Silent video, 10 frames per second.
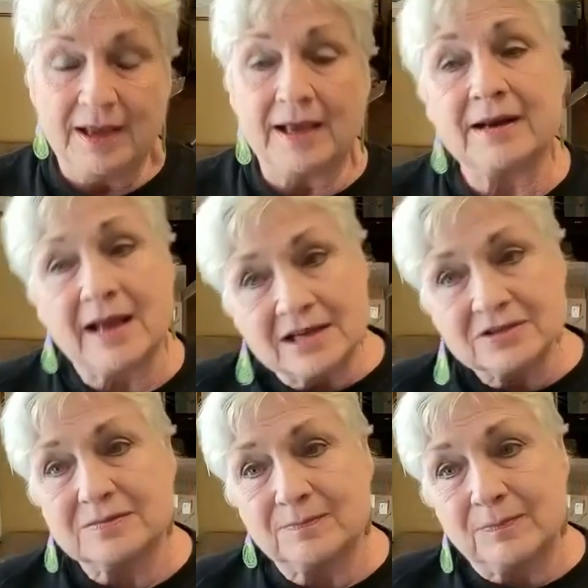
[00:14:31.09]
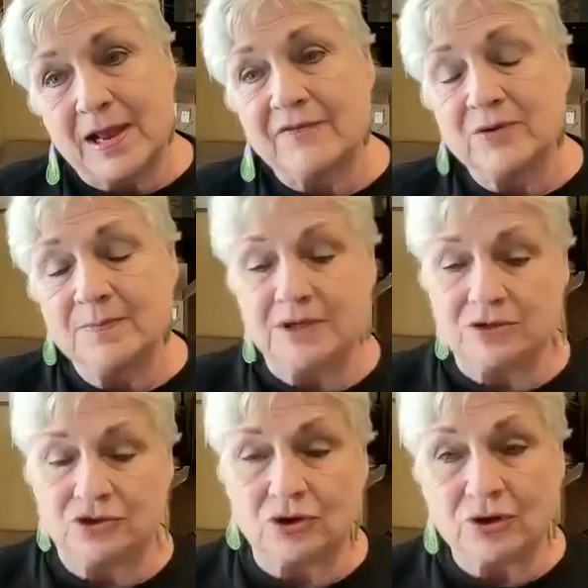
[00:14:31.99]
And as having been
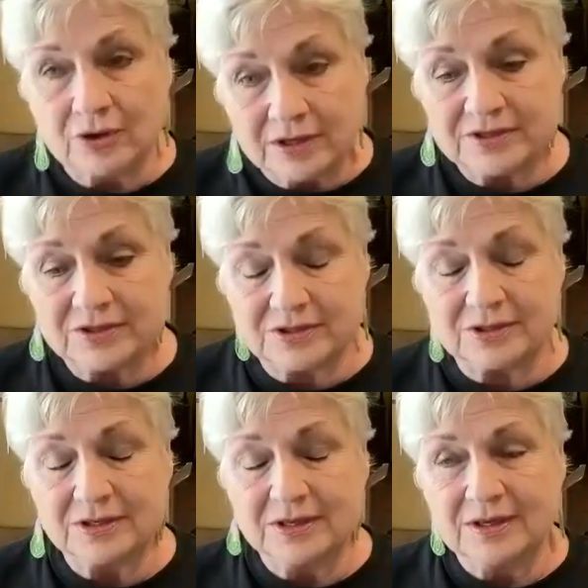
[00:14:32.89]
a journalist,